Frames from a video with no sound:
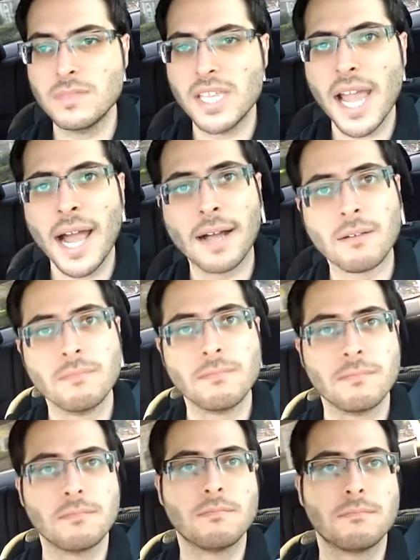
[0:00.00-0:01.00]
Yeah,
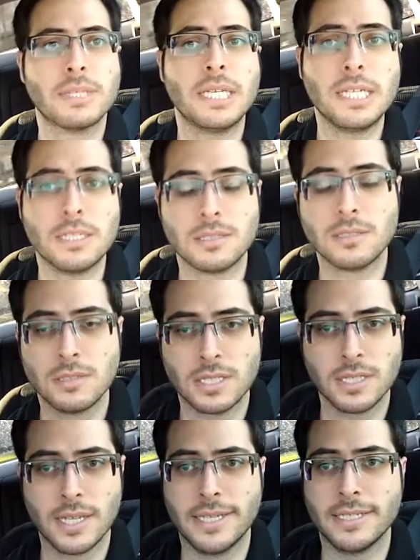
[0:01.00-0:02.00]
please
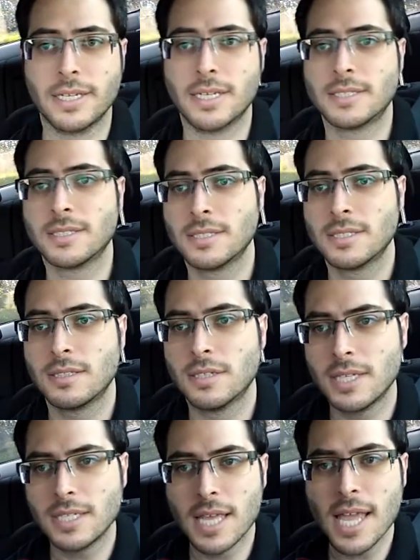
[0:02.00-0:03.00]
enlighten us.
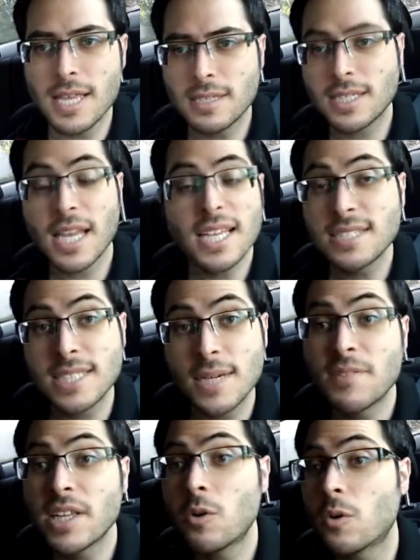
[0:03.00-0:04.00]
Is
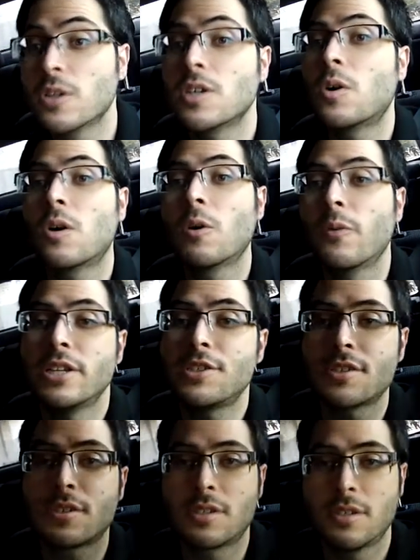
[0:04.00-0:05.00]
something, or are we
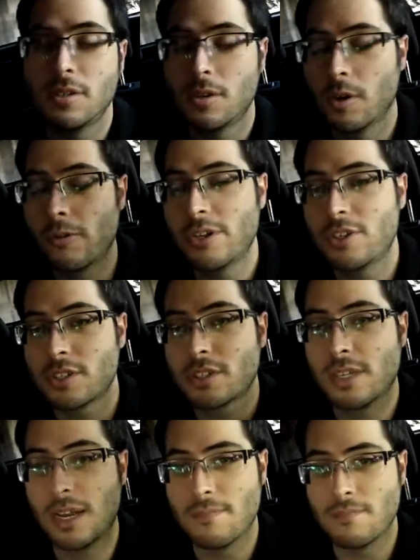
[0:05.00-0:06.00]
just
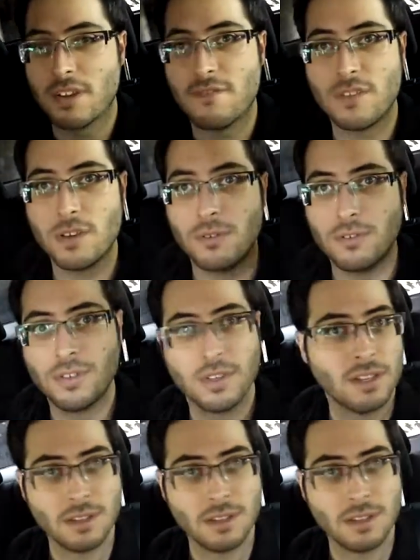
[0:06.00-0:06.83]
confused?